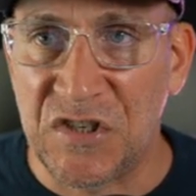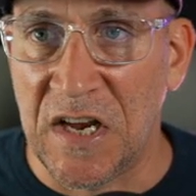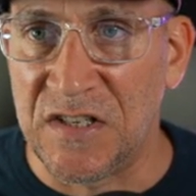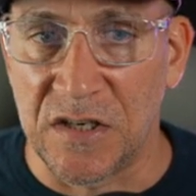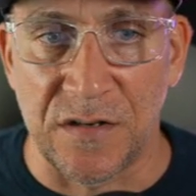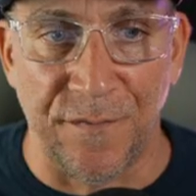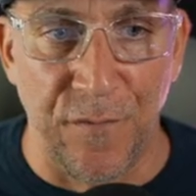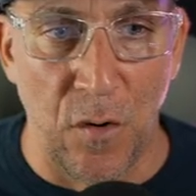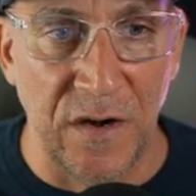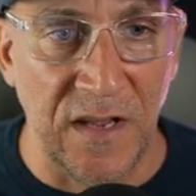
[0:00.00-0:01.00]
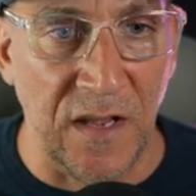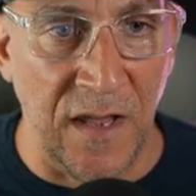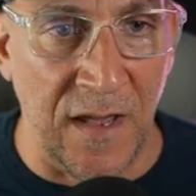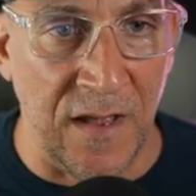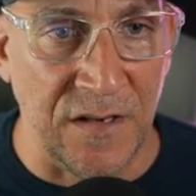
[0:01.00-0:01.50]
We changed it to forty,
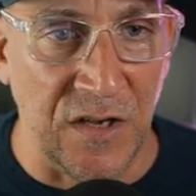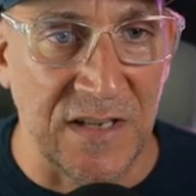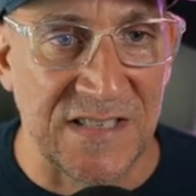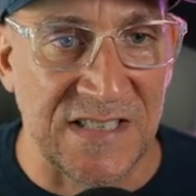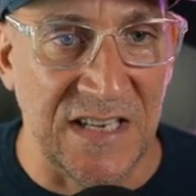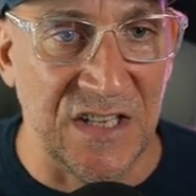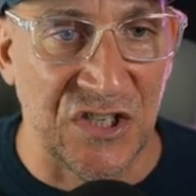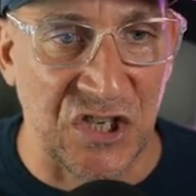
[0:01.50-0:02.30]
and you can see the